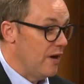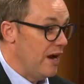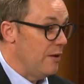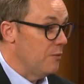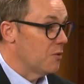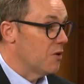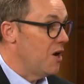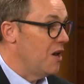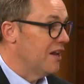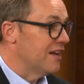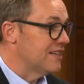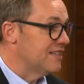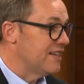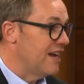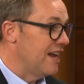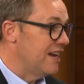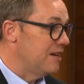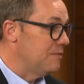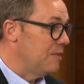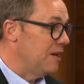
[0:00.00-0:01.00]
great we're all
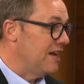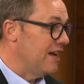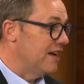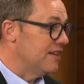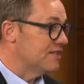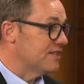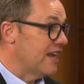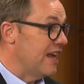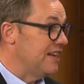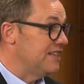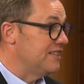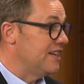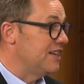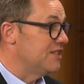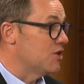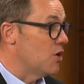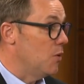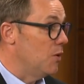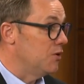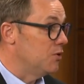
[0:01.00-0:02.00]
excited because
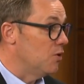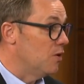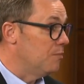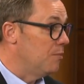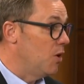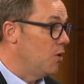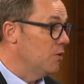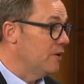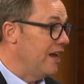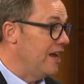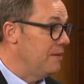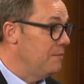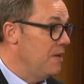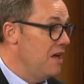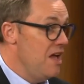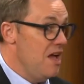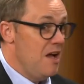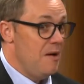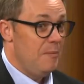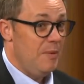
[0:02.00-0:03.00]
k-state's going to a bowl game
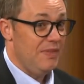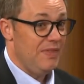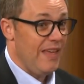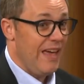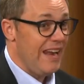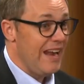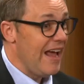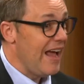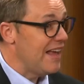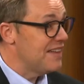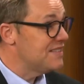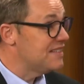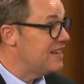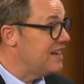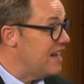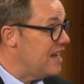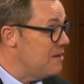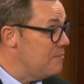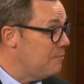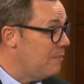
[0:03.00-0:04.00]
but yes. that has
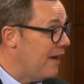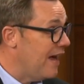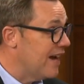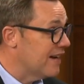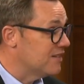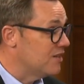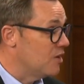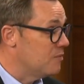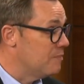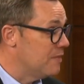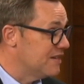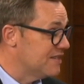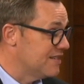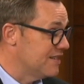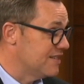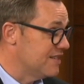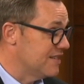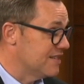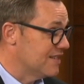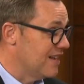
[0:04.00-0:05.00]
an impact on
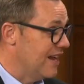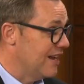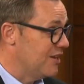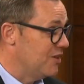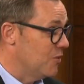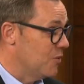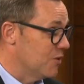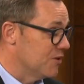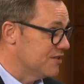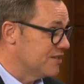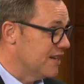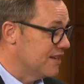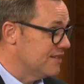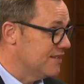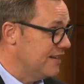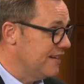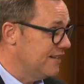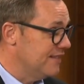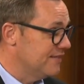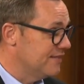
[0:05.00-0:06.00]
businesses like yours
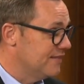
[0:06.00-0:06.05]
doesn't it